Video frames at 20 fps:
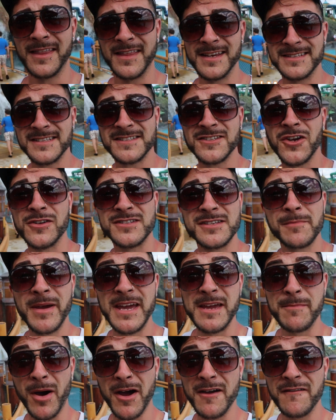This has got to
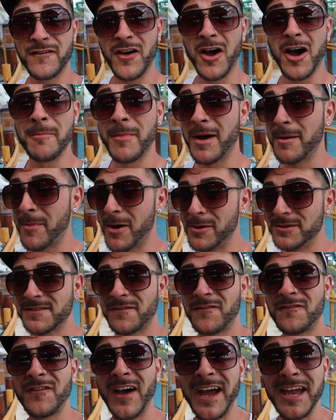be by far my most
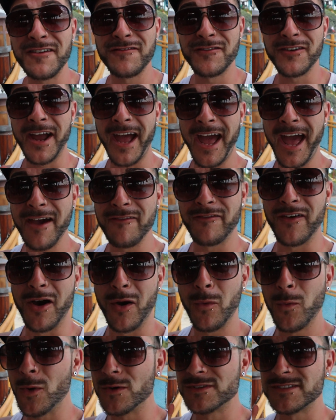favourite ever
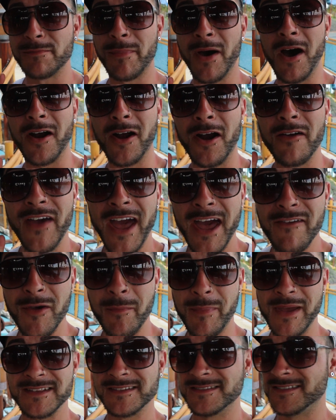water park I've
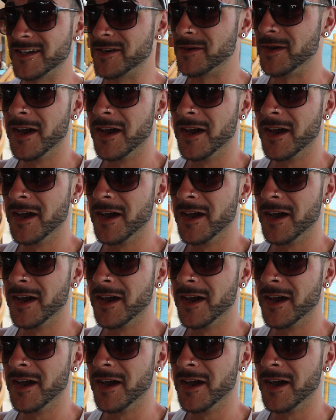ever been to.